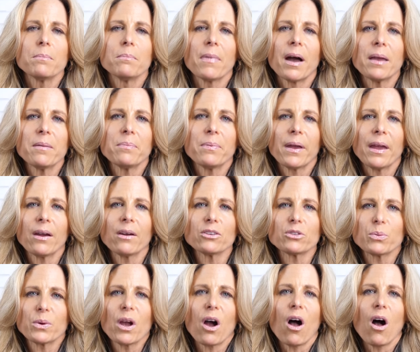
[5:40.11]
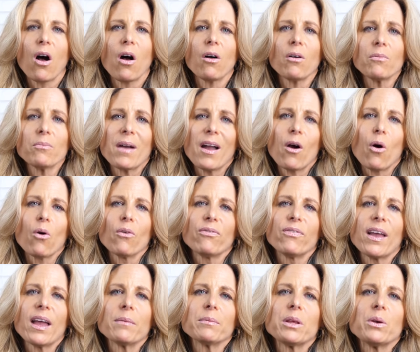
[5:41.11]
my parents, my whole
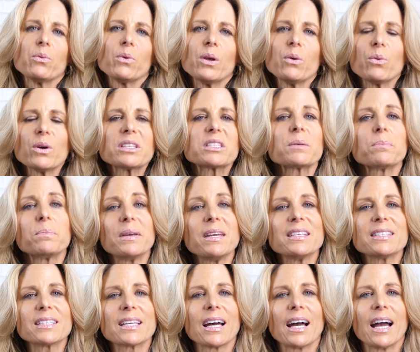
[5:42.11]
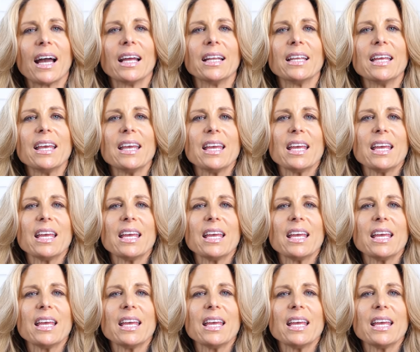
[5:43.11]
family, we went to Pizza Hut.